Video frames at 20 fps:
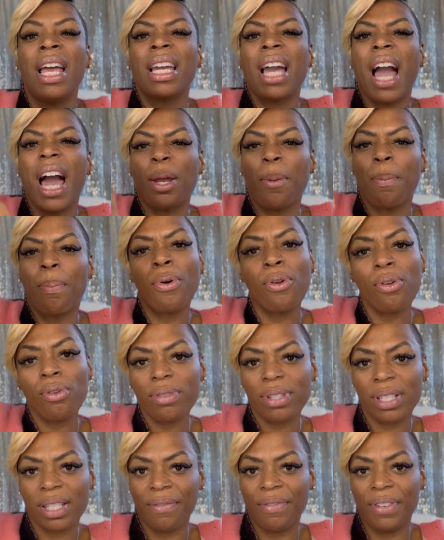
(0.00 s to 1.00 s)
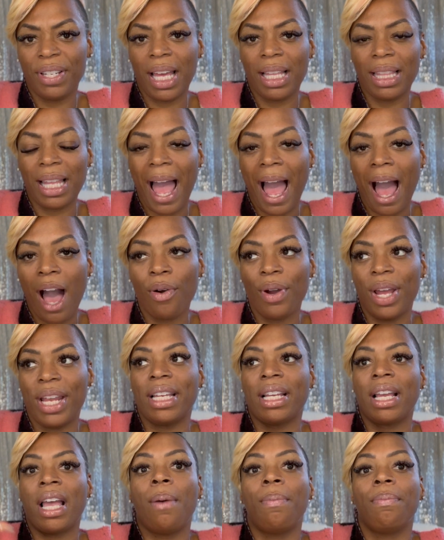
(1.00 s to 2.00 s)
kind of pulls the vanilla out and
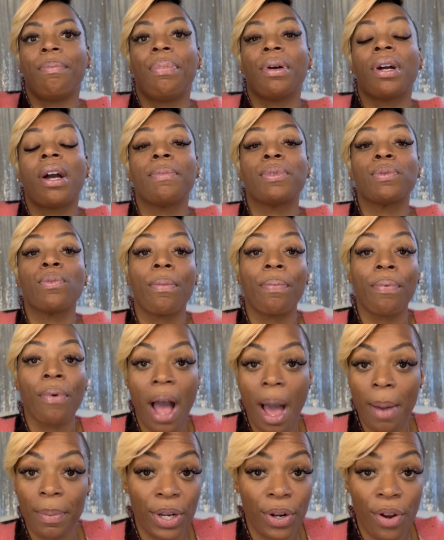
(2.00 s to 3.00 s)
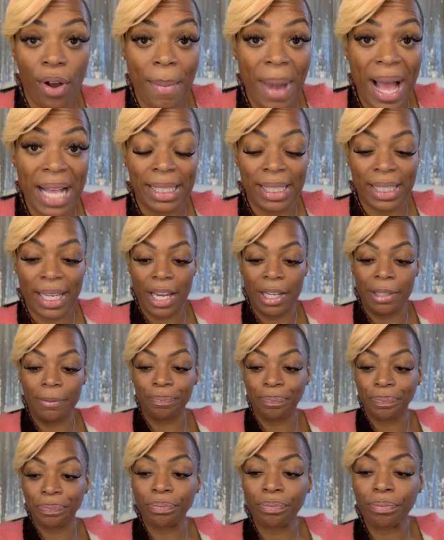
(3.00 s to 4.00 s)
it becomes more prominent on my skin.
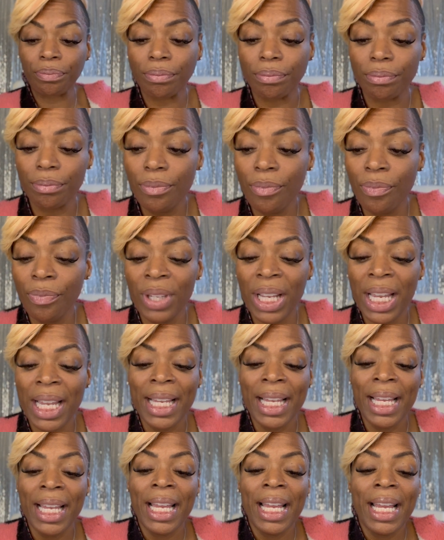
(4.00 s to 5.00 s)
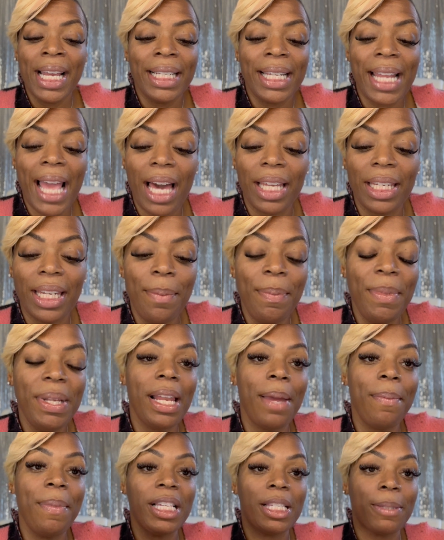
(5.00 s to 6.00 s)
Now, let me
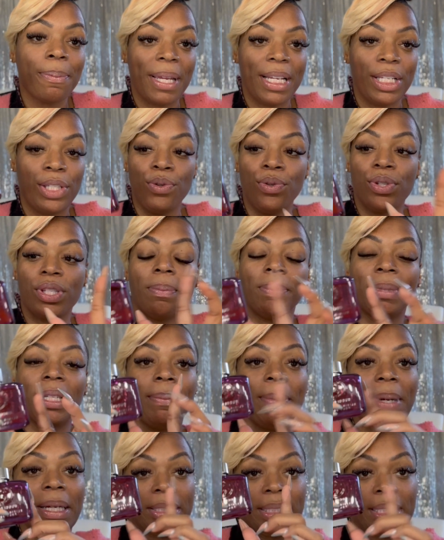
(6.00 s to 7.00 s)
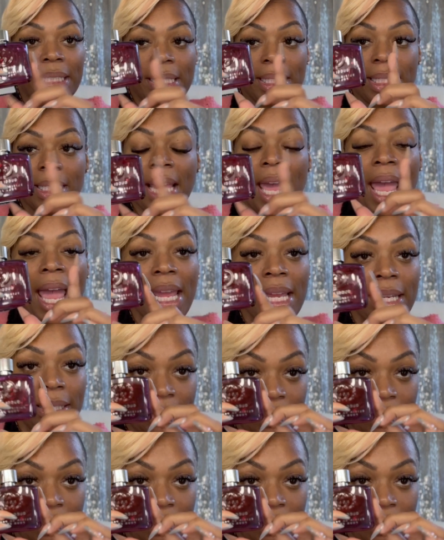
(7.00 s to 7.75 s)
let me explain to you something about this, okay?